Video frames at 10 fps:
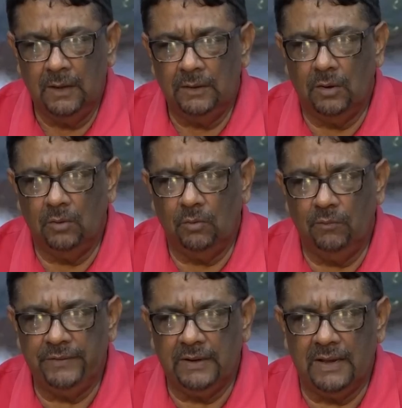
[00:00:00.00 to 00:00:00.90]
Now,
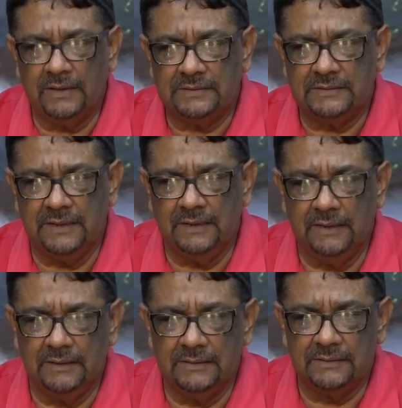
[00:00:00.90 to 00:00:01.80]
over the last 10
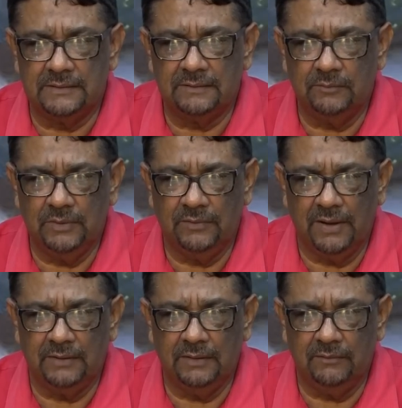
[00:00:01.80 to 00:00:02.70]
days, we have
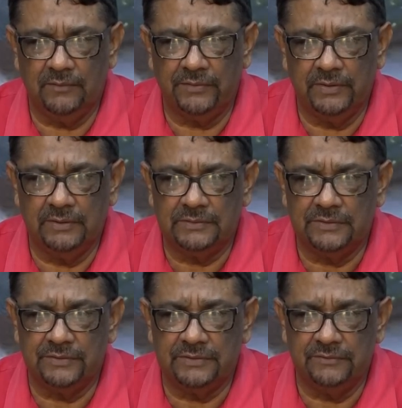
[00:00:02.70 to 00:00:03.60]
had a very
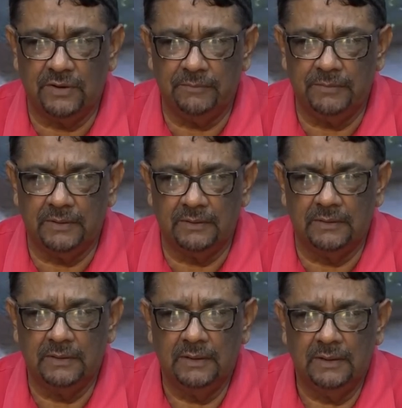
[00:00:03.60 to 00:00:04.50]
serious development
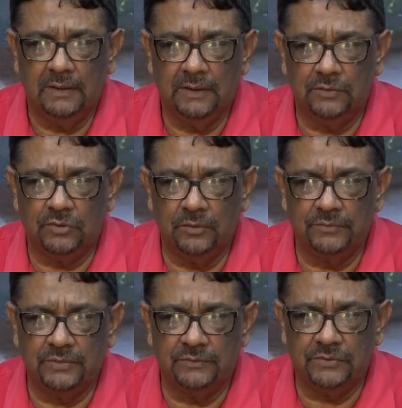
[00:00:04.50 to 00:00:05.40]
in
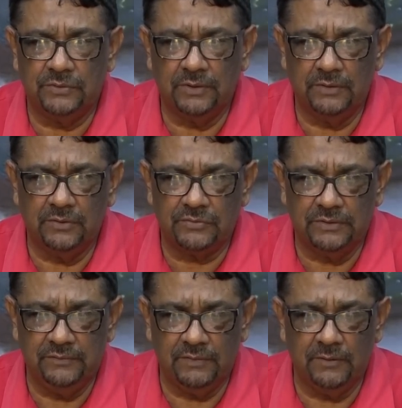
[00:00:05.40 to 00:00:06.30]
terms of the sugar industry
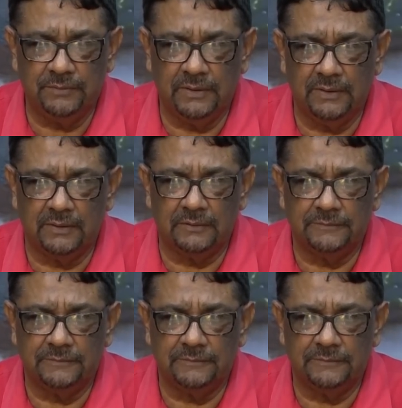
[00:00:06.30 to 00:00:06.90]
developing here.